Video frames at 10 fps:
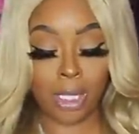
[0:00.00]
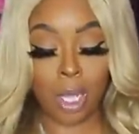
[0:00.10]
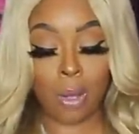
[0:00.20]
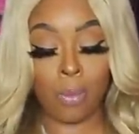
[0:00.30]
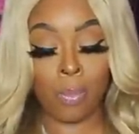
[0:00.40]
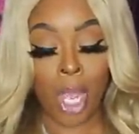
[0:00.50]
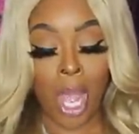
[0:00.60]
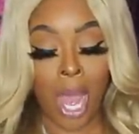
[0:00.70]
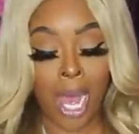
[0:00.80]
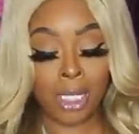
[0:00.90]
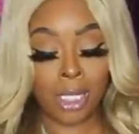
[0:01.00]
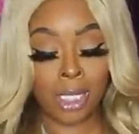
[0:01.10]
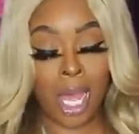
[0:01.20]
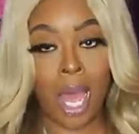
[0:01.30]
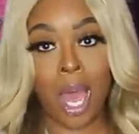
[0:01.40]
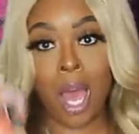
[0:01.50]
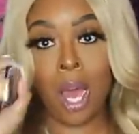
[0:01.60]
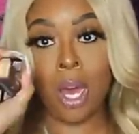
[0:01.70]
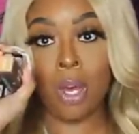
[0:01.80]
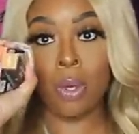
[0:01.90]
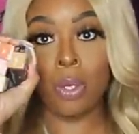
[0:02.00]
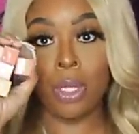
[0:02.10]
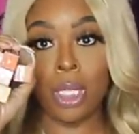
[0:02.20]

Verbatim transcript: So I just got all